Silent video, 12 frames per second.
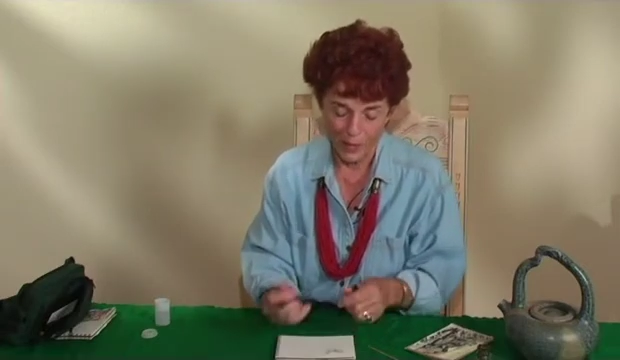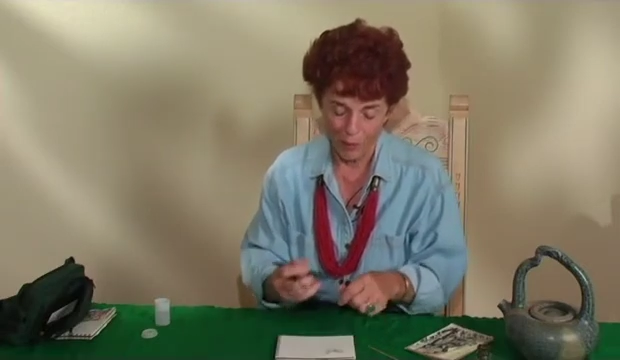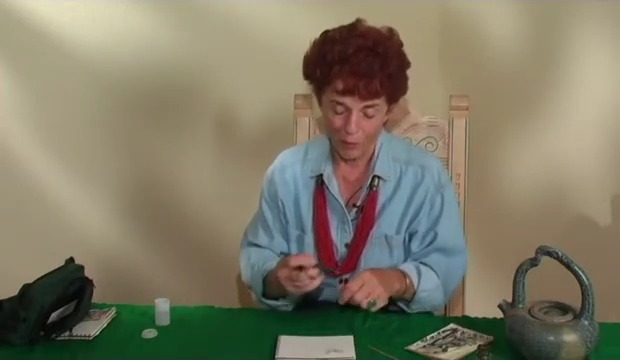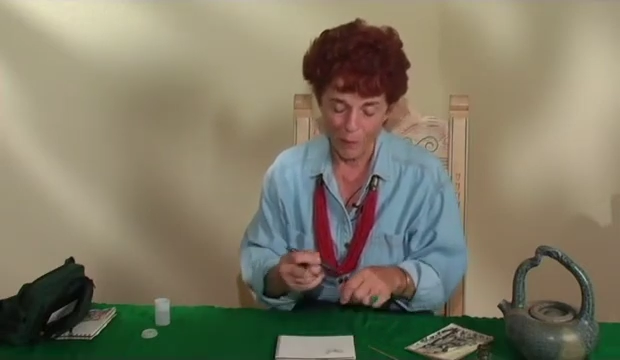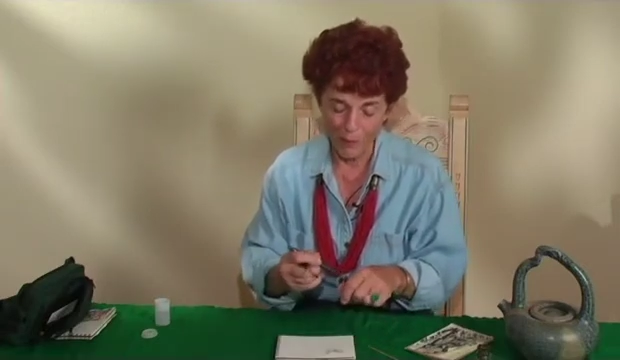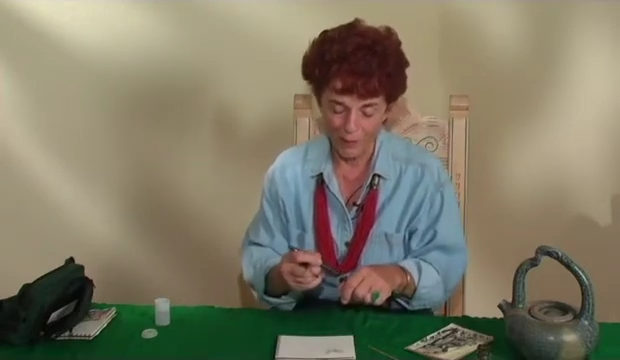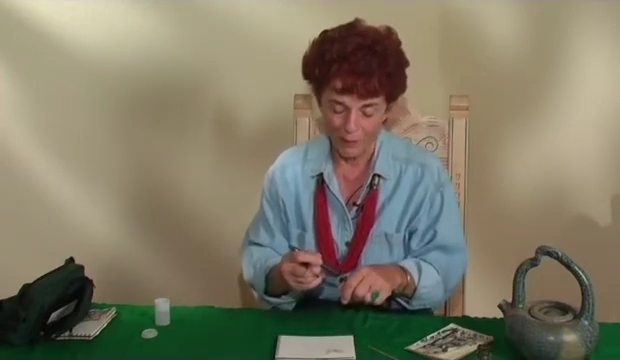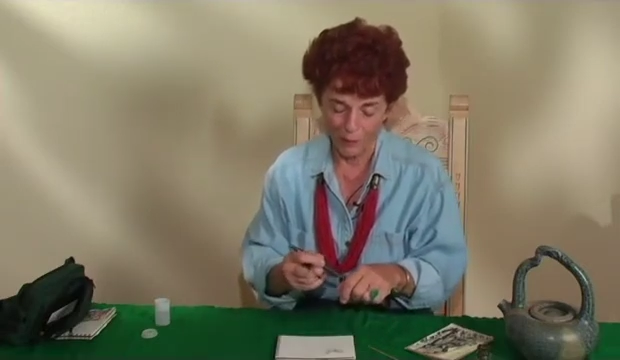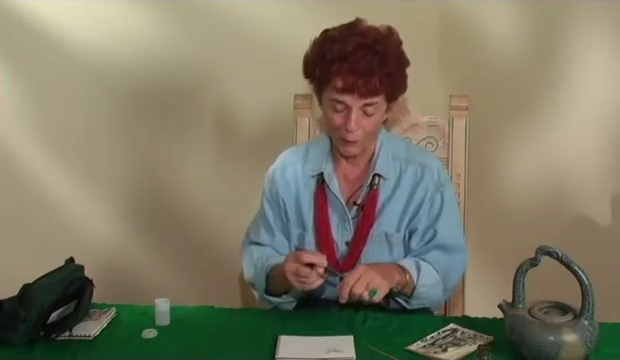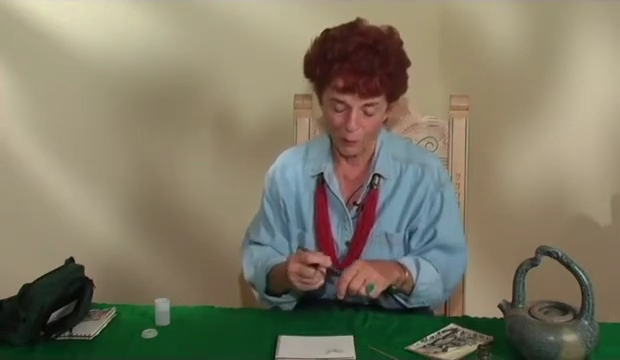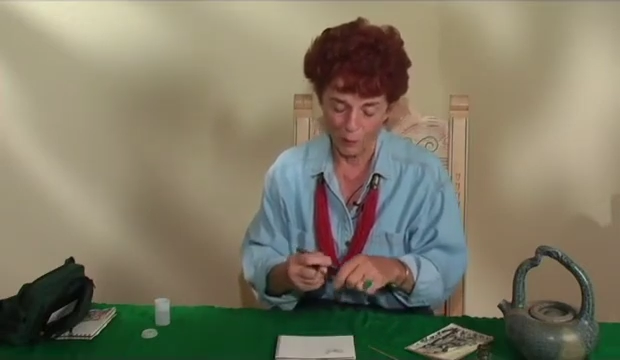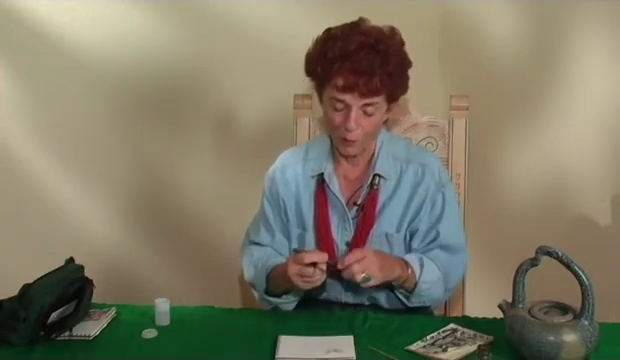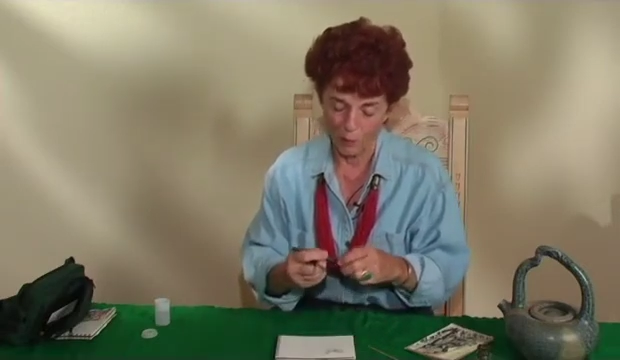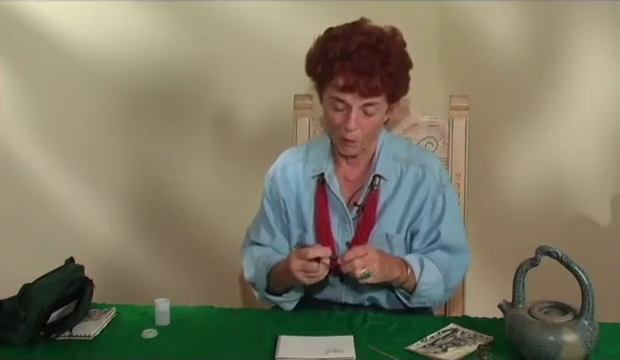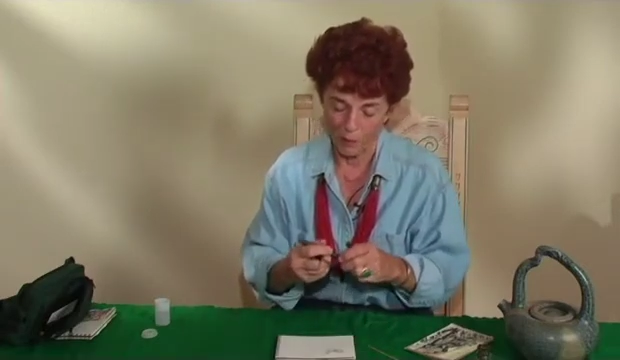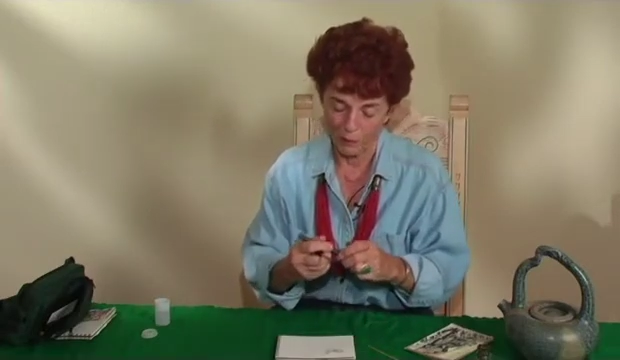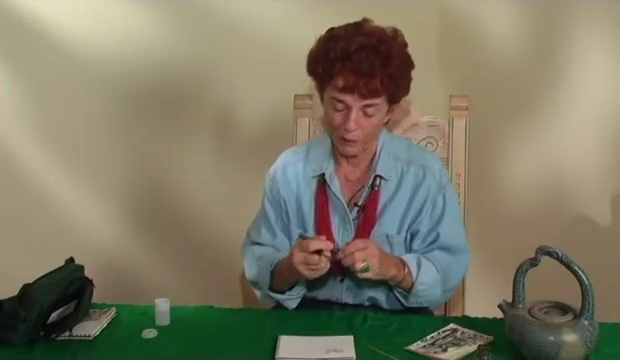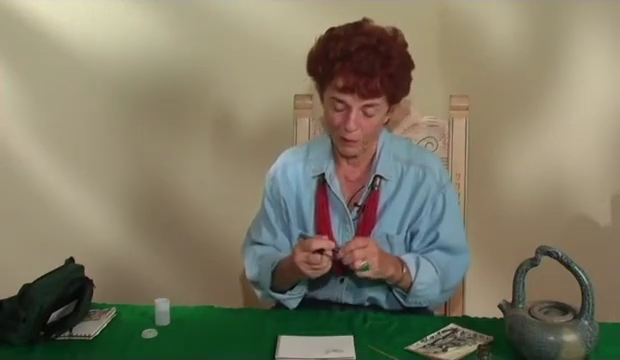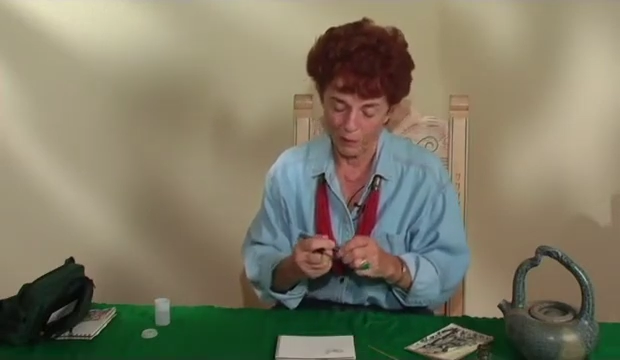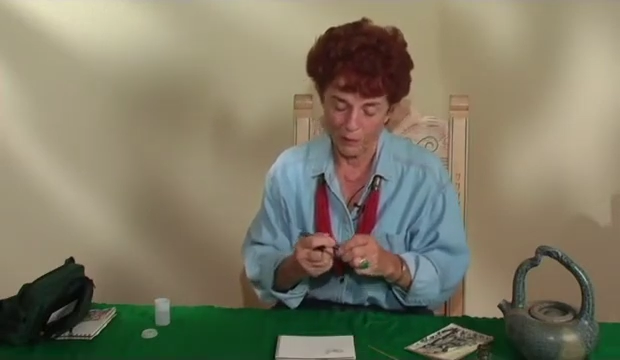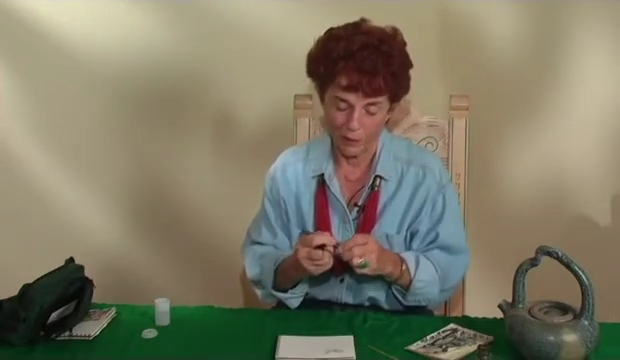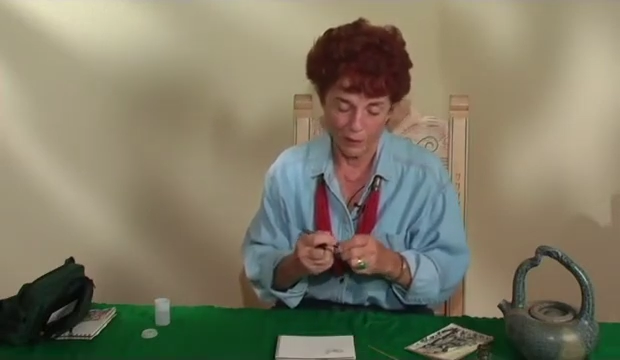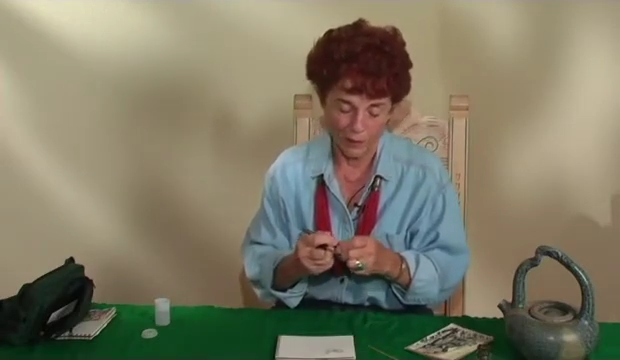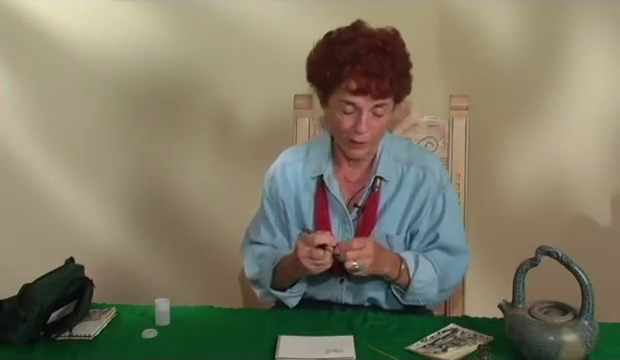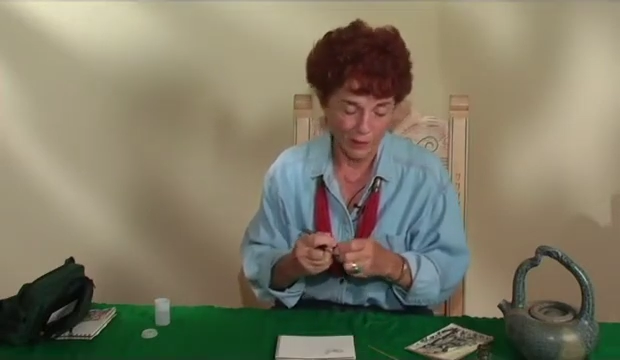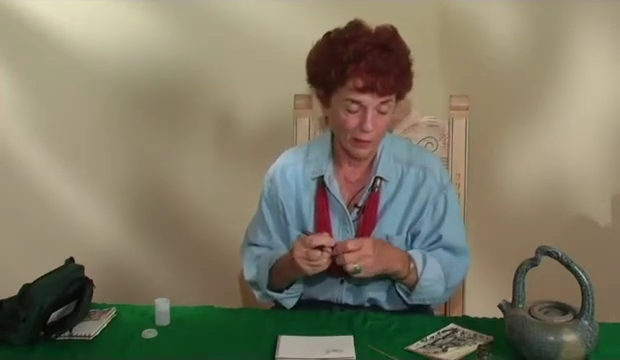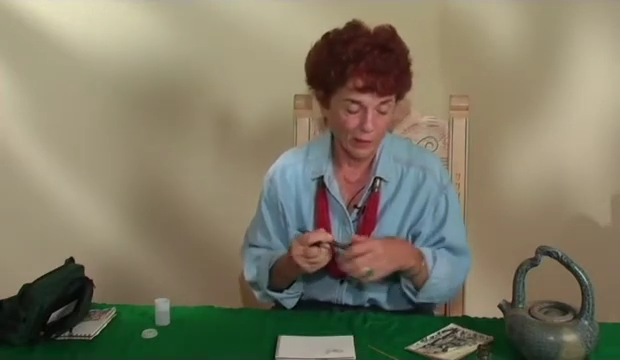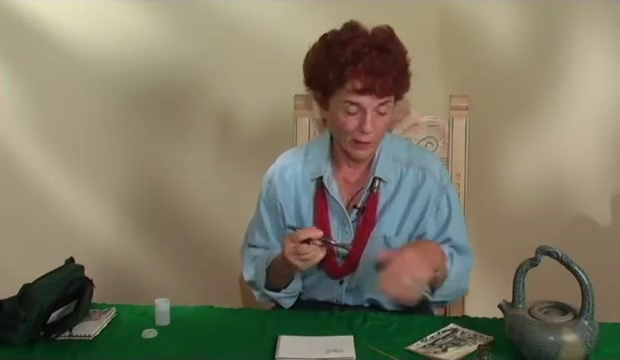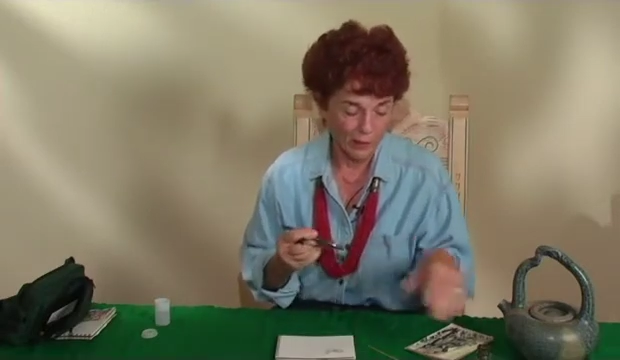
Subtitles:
Let me tell you a little bit about the India ink.